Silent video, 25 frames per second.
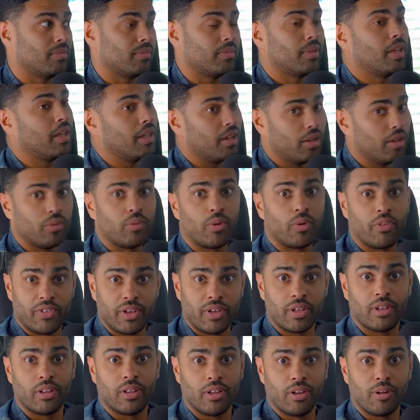and he'll
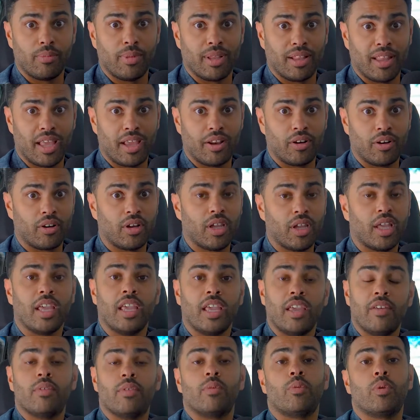reveal a little bit later,
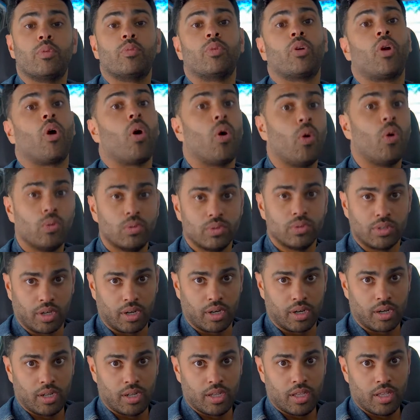even when we're
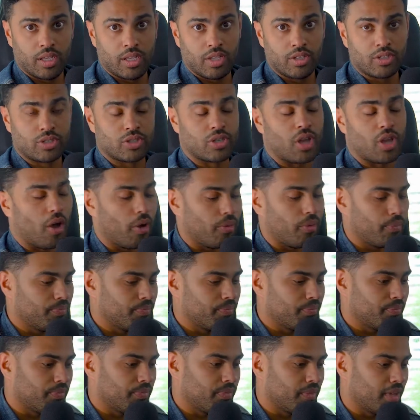older. So
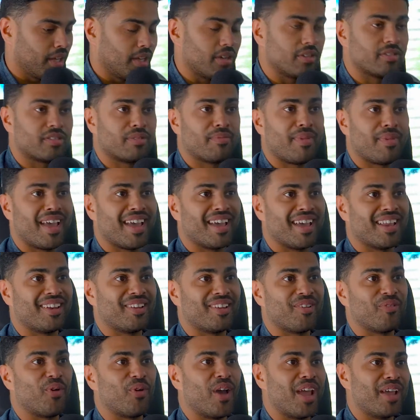here's the man,
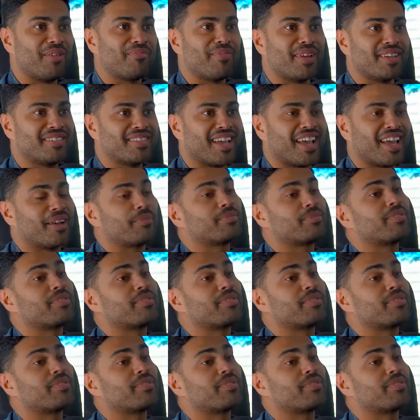Wade McJacobs.